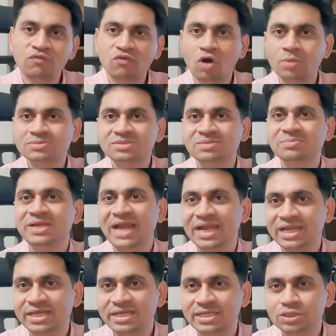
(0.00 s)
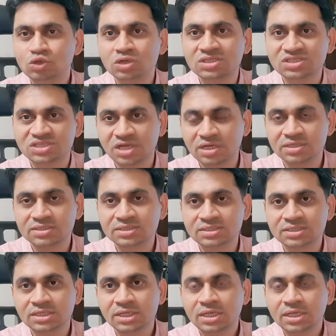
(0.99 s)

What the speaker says: form some categories or chunks.